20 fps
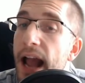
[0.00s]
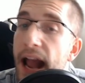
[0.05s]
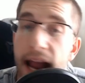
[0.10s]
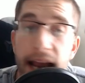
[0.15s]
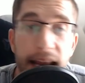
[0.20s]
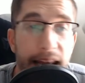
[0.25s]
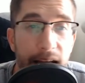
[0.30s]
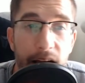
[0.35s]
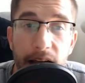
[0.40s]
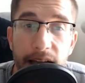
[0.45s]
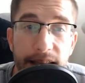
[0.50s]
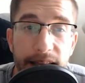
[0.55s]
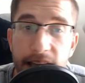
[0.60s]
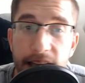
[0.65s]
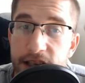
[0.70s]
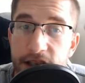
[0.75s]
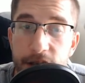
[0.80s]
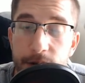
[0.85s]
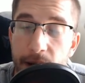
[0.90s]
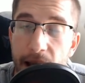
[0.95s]
any
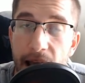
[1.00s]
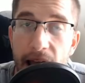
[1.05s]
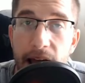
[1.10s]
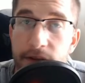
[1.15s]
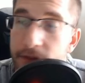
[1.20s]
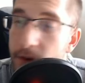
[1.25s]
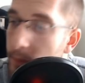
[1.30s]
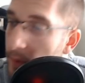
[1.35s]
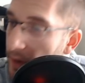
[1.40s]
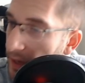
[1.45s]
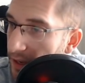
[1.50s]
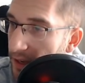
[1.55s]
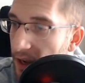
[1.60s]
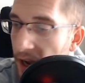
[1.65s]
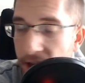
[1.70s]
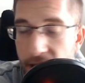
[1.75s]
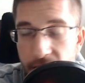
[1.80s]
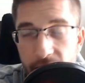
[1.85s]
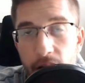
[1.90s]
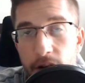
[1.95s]
ideas you have, and we can
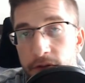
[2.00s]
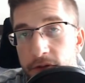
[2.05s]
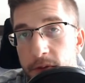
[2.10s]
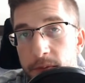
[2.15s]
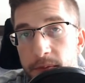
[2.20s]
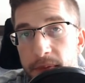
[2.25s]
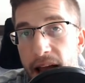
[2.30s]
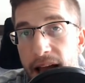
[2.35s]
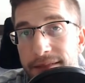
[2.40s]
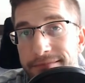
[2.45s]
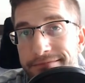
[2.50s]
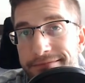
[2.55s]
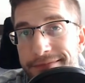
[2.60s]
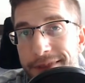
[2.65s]
kind of go from there.